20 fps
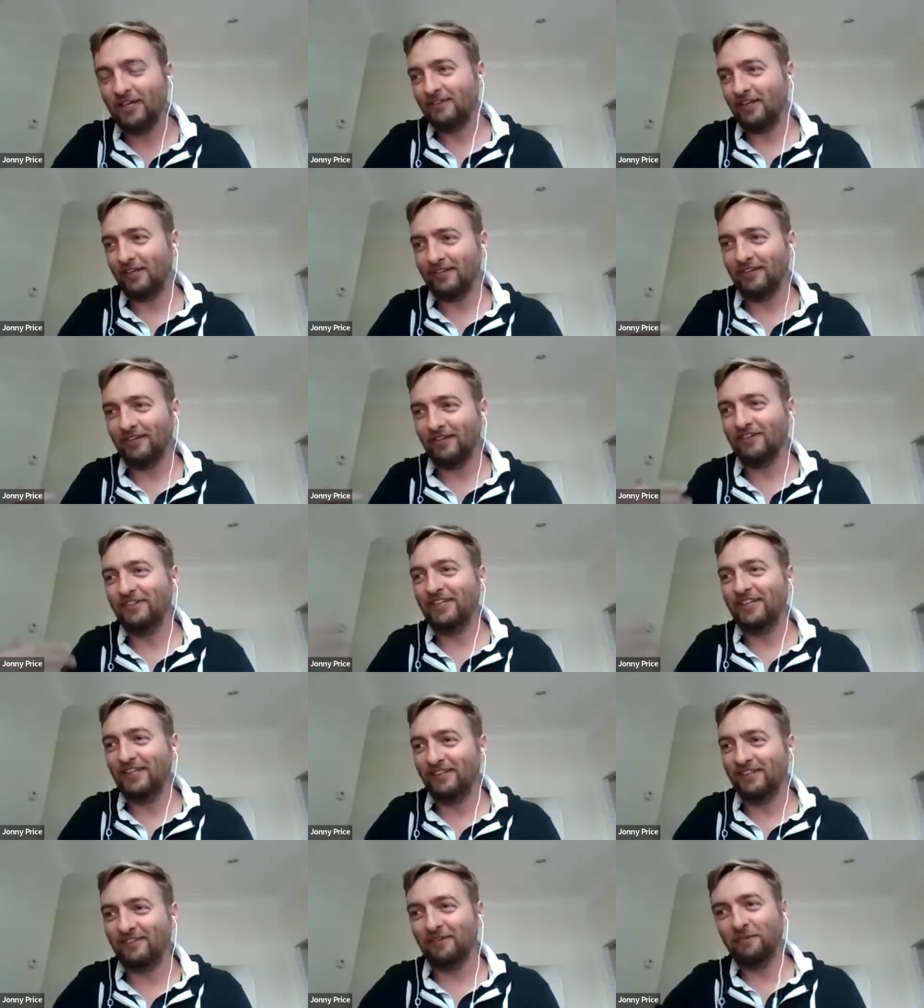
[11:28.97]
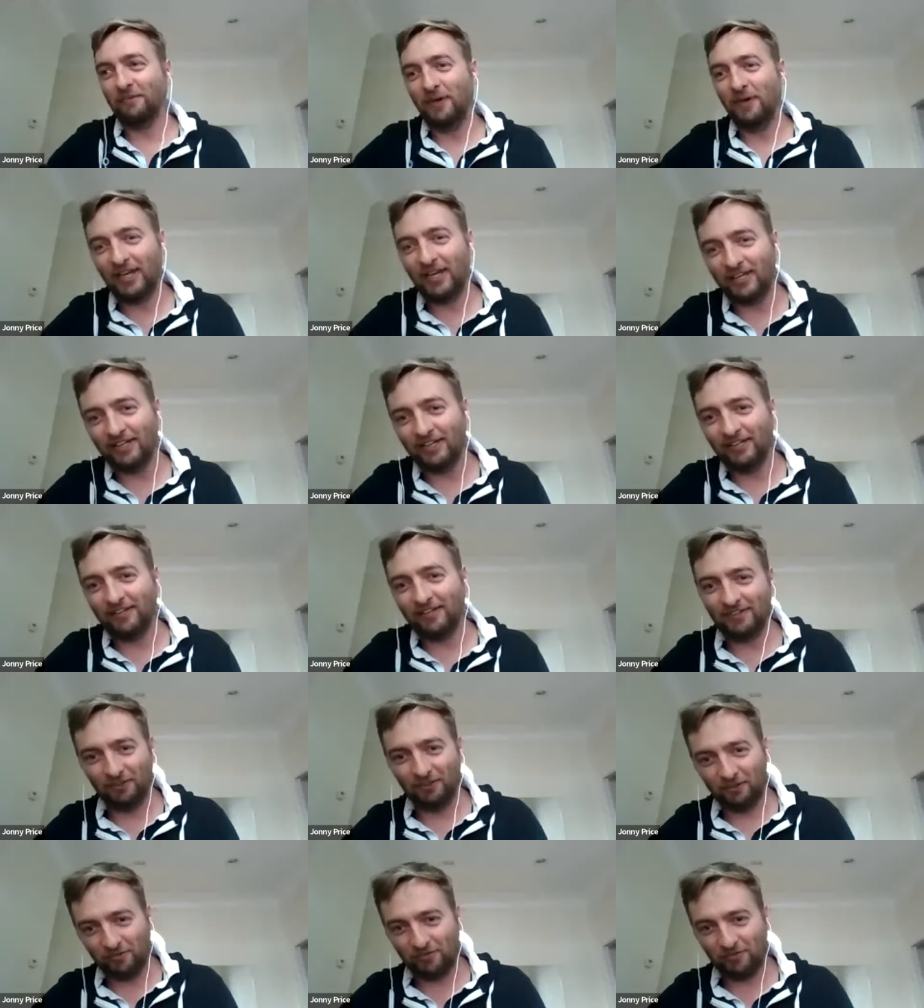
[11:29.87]
they don't need to wait
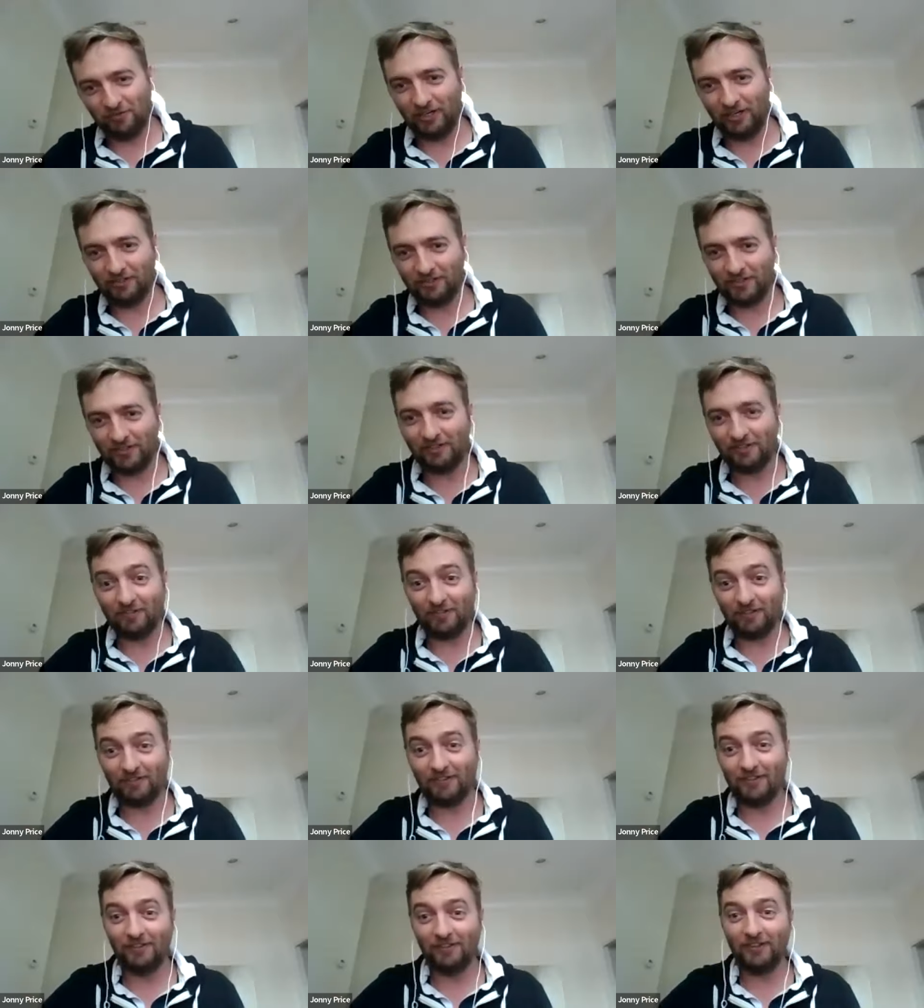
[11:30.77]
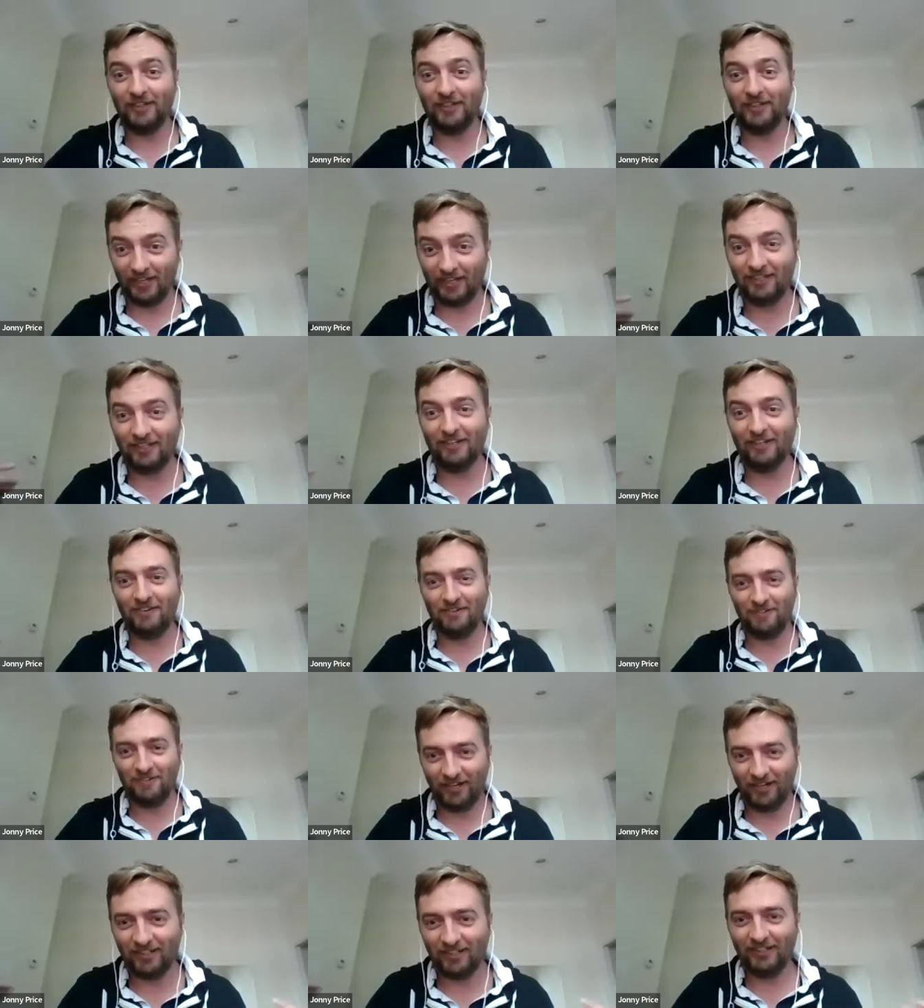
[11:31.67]
until the founder decides to do it they can
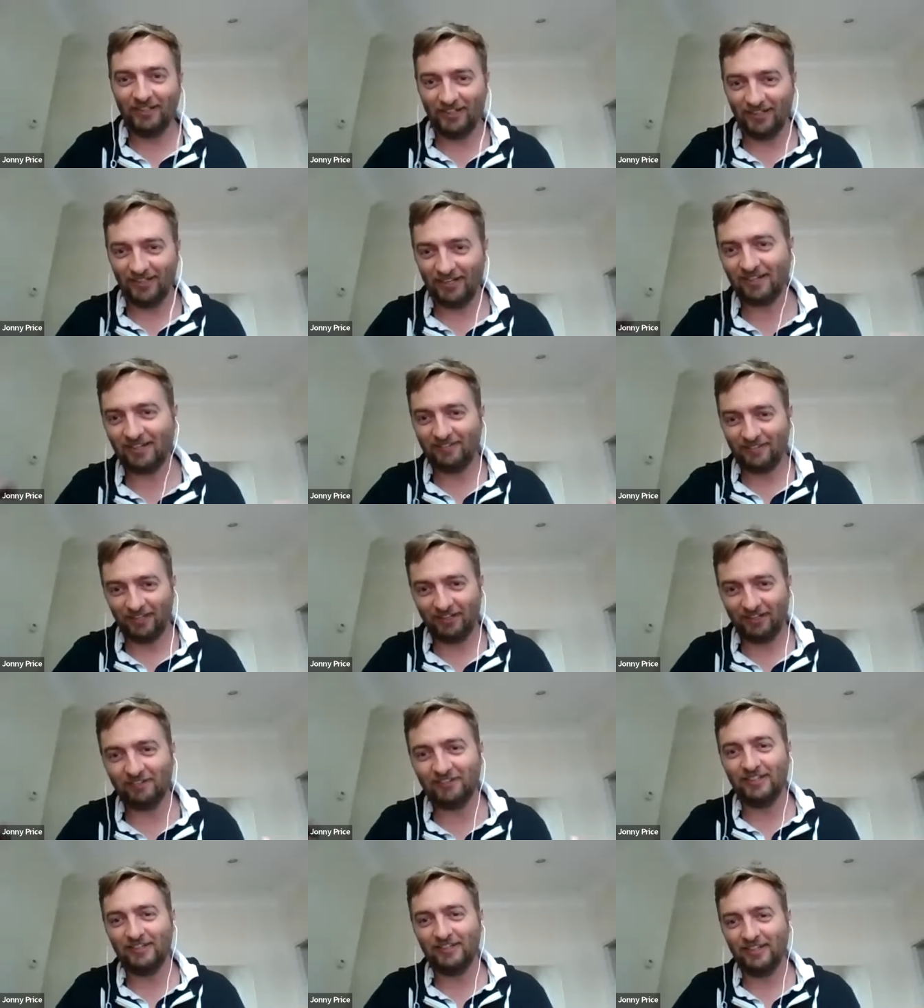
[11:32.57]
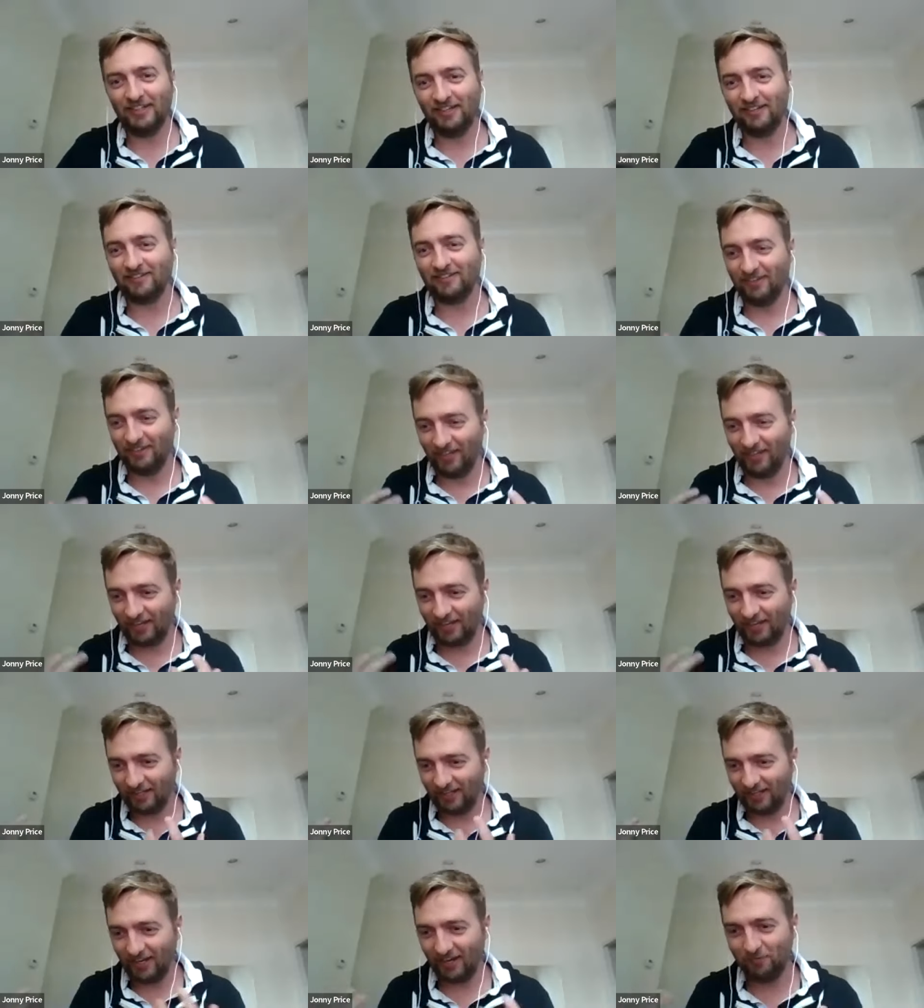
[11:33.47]
try to accelerate this and they
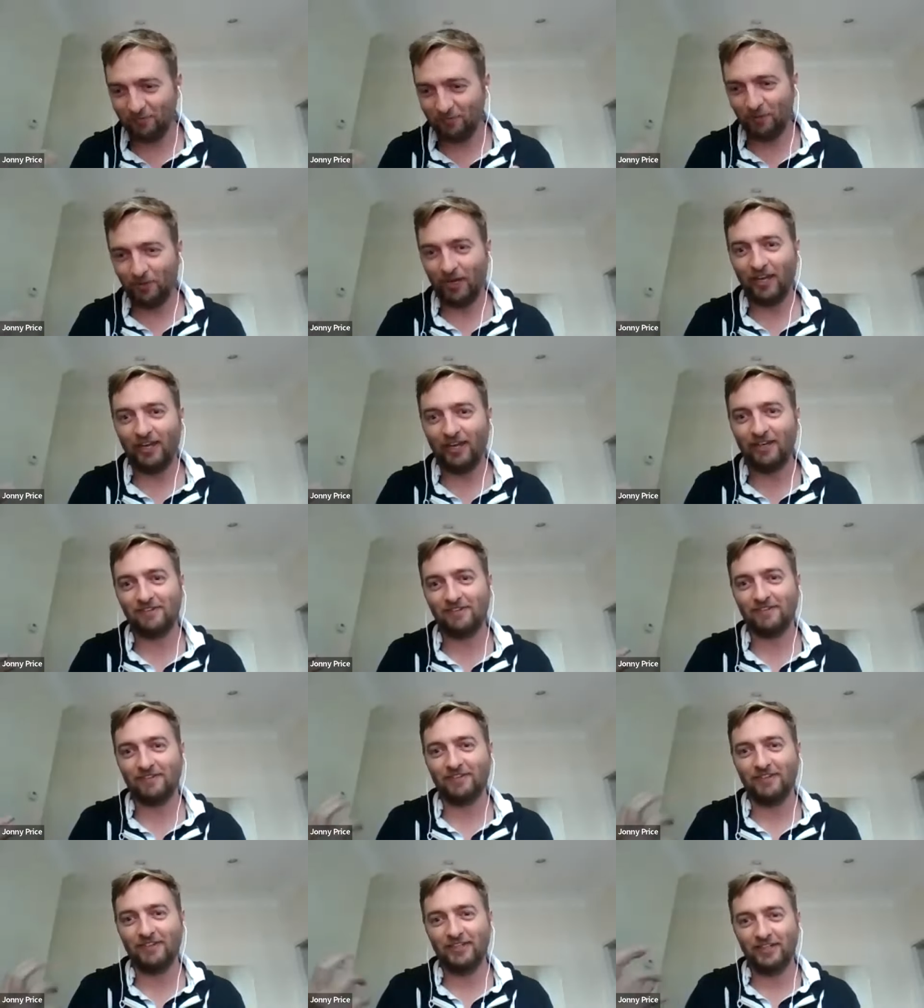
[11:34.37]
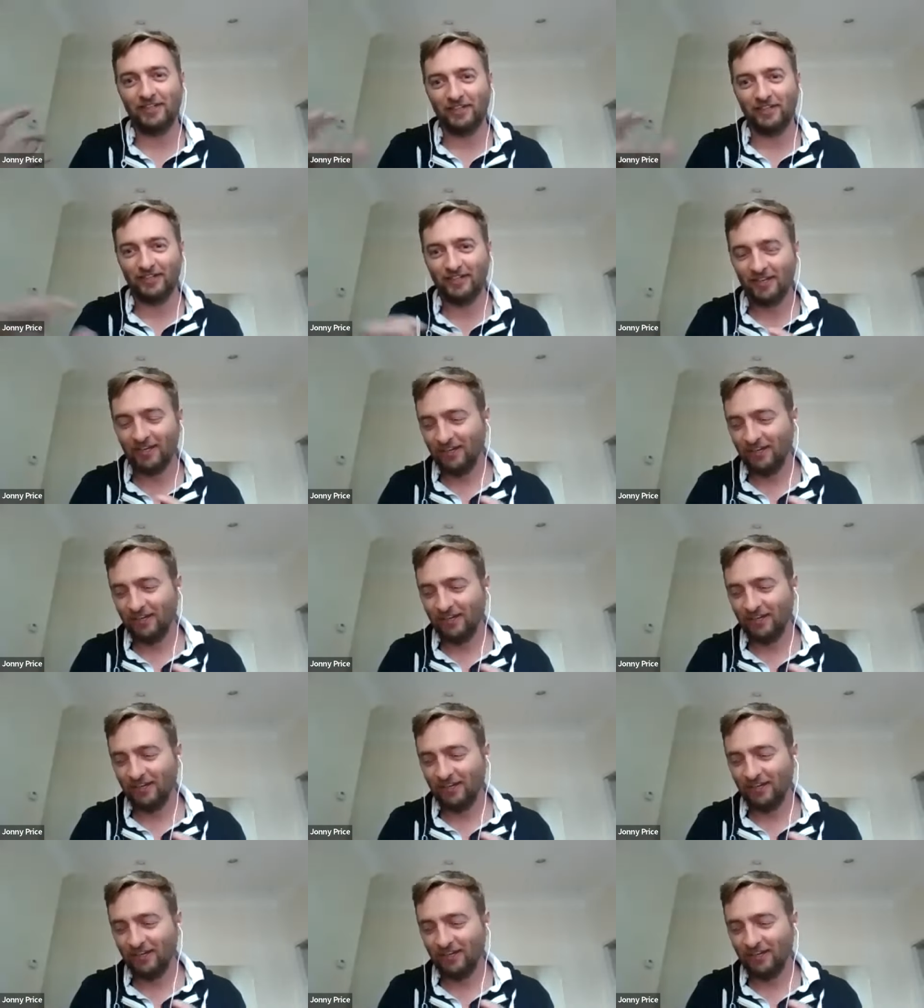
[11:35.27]
can have more agency and